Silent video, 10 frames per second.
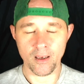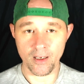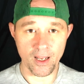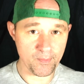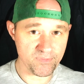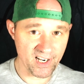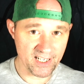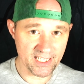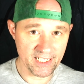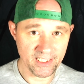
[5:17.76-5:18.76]
Unlike
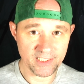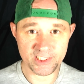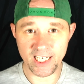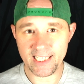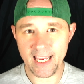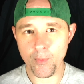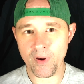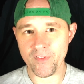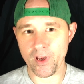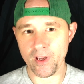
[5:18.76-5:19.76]
Brandy, Jade,
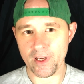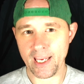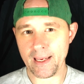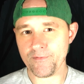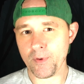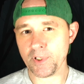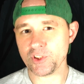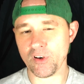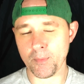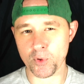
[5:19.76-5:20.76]
however, came from a
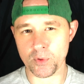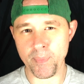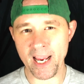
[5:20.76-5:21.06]
troubled